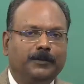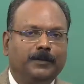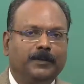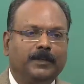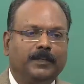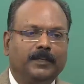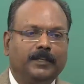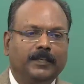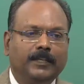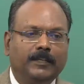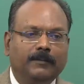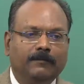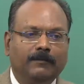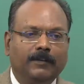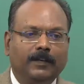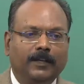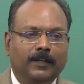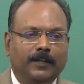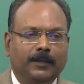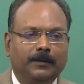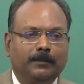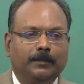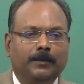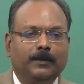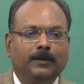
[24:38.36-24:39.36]
you are
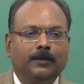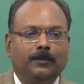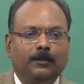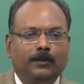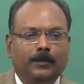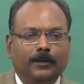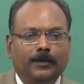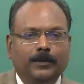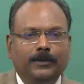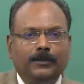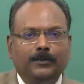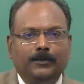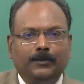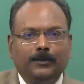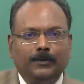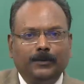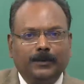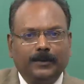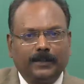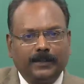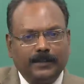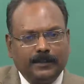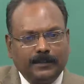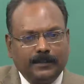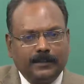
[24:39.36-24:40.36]
invaluable owing to
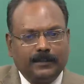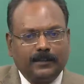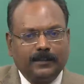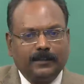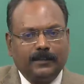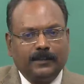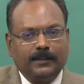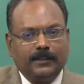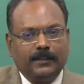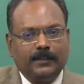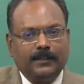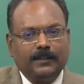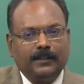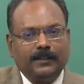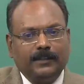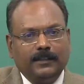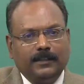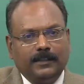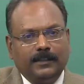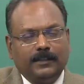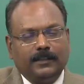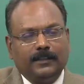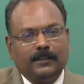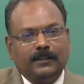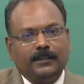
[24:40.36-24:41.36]
your integrity,
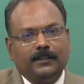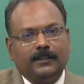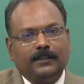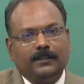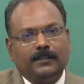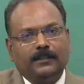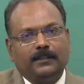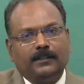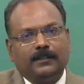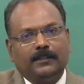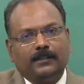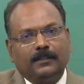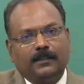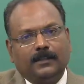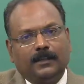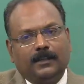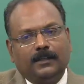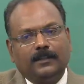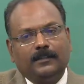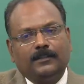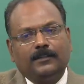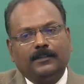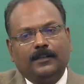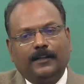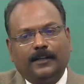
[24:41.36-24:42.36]
intelligence
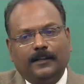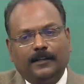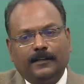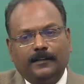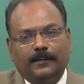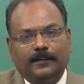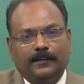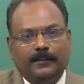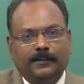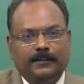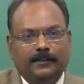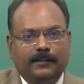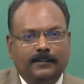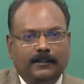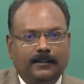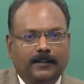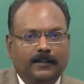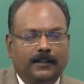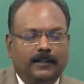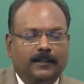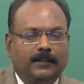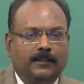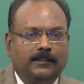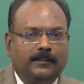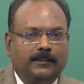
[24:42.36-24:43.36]
and charity.
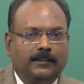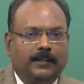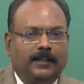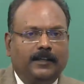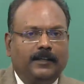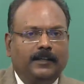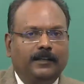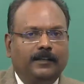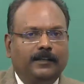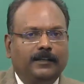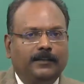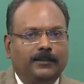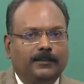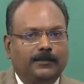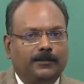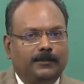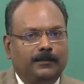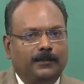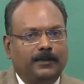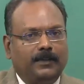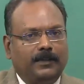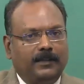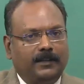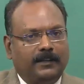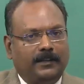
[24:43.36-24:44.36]
Charity
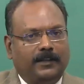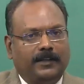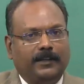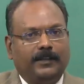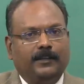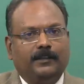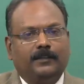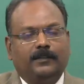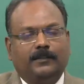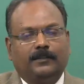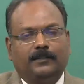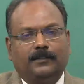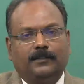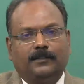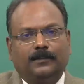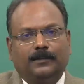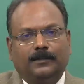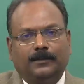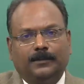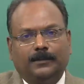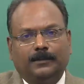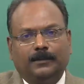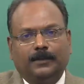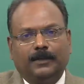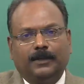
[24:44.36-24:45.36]
is your kindness,
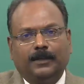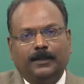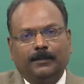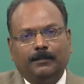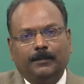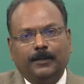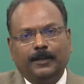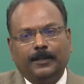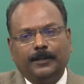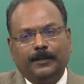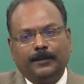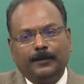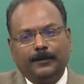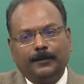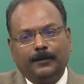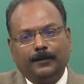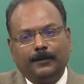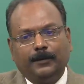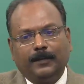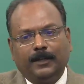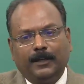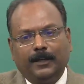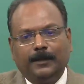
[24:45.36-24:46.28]
your ability to